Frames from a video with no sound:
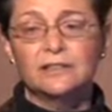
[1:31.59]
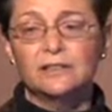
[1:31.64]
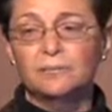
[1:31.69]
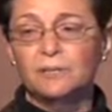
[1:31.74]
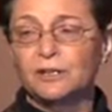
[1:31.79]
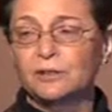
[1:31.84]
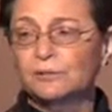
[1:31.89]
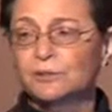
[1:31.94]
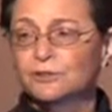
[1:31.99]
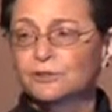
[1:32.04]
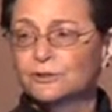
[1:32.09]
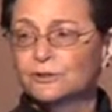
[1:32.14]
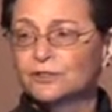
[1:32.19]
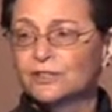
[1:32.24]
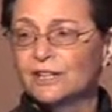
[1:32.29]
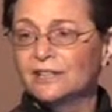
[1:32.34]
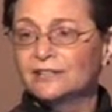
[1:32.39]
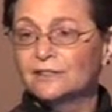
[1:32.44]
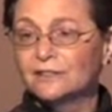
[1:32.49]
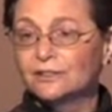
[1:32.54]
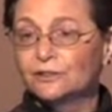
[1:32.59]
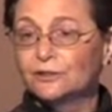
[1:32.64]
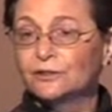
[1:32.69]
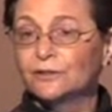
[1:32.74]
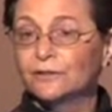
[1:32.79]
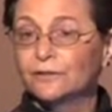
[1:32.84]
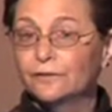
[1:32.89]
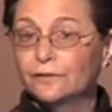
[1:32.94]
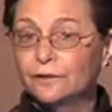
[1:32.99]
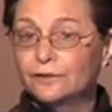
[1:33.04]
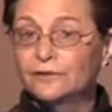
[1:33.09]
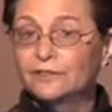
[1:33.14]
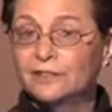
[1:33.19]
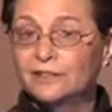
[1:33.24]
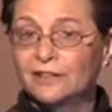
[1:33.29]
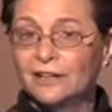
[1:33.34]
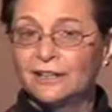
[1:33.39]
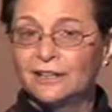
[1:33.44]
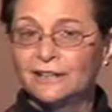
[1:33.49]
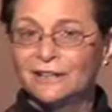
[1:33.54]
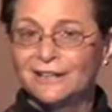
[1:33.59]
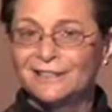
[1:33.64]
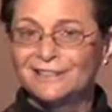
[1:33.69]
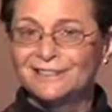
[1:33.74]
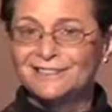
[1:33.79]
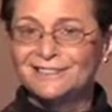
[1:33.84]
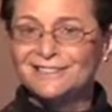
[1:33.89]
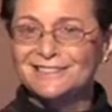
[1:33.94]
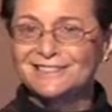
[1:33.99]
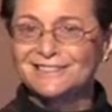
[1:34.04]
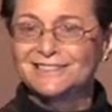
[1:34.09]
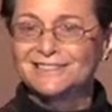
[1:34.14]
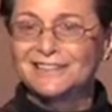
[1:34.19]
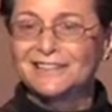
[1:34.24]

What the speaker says: and by the way, Georgia has 159 counties,